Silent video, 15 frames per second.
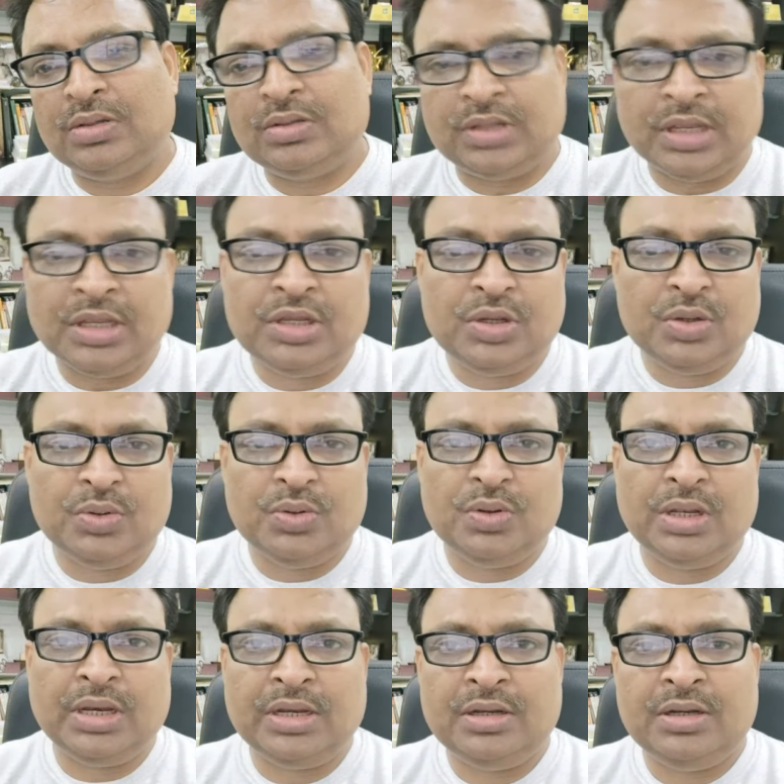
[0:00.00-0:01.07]
thank you,
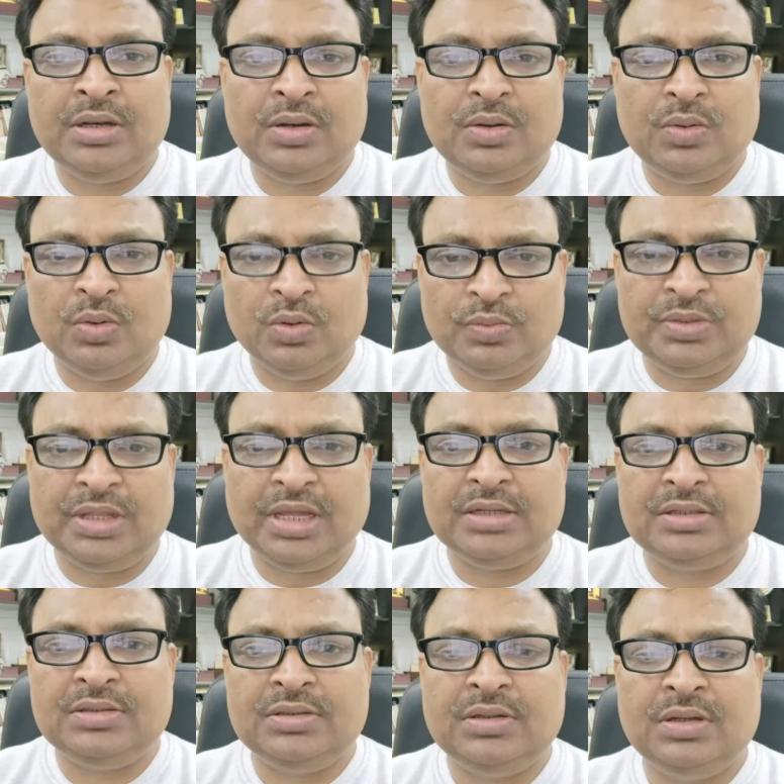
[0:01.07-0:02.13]
and hope that